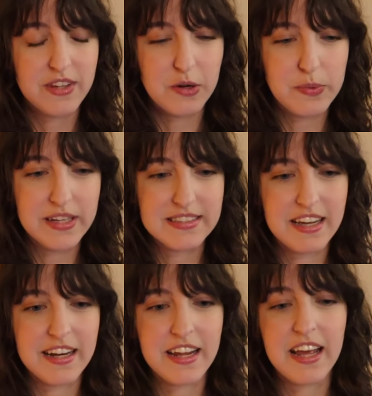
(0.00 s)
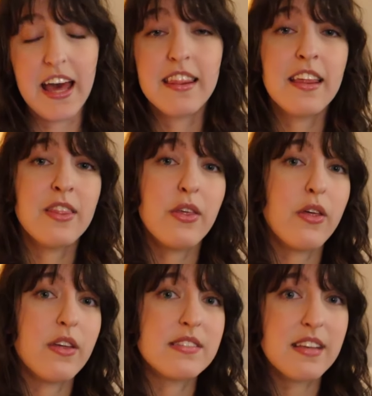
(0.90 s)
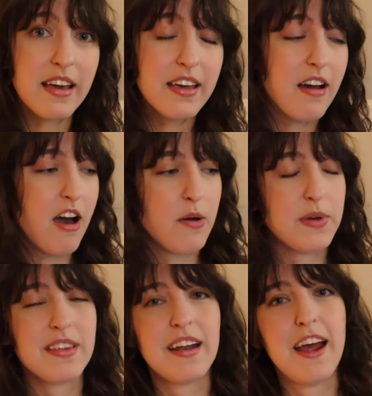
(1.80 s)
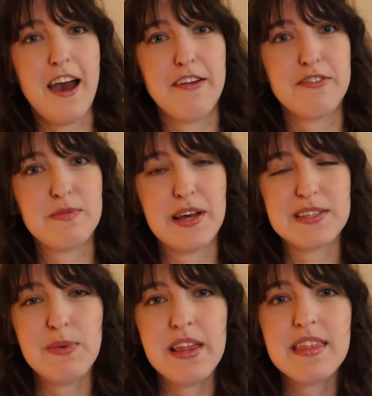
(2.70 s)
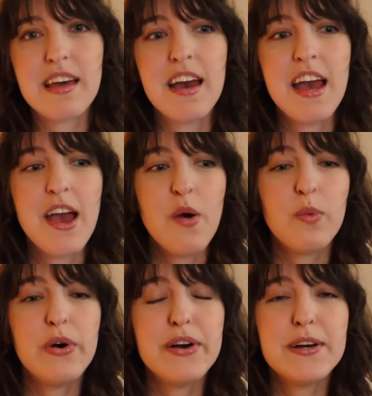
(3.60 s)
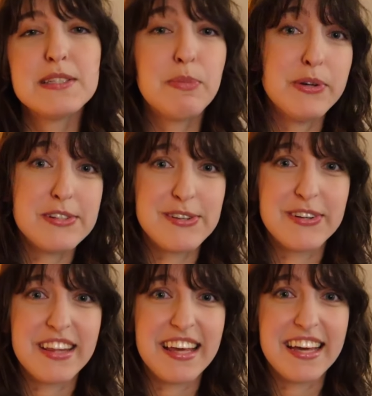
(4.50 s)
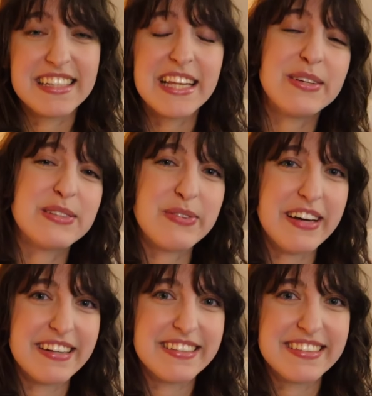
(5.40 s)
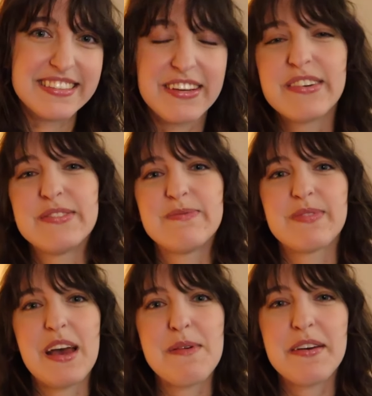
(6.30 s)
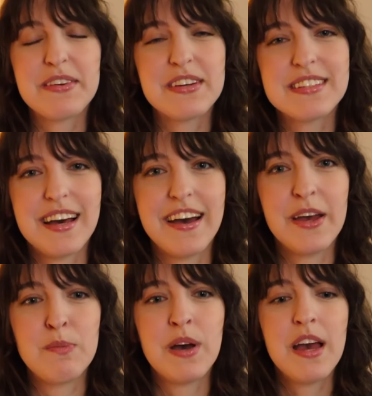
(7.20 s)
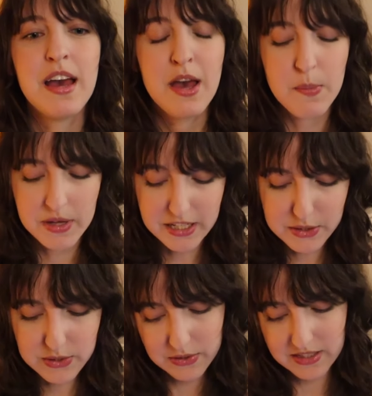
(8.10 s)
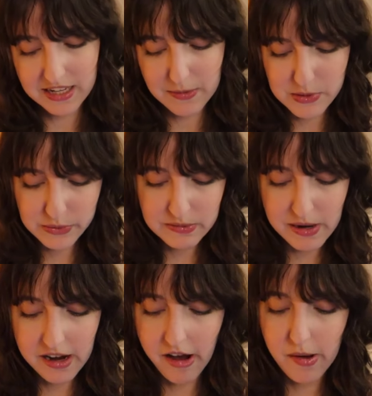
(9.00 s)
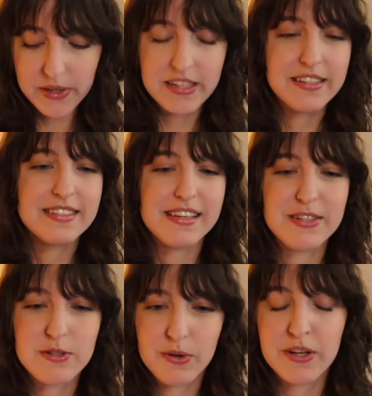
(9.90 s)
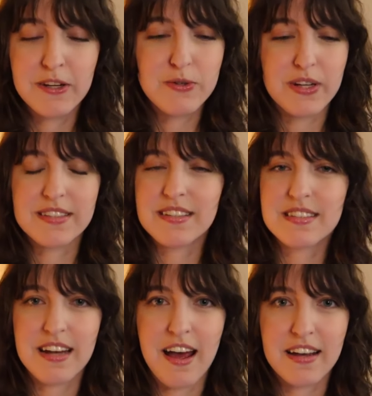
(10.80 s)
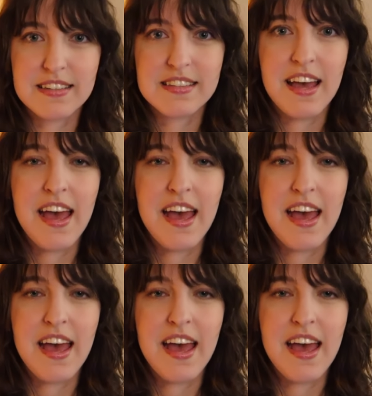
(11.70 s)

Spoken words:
that'll be exciting. And then the second hobby that I had from last month was bullet journaling. That was fun. So I'm having a good time making sure that I'm doing my hobbies, enjoying drinks and snacks.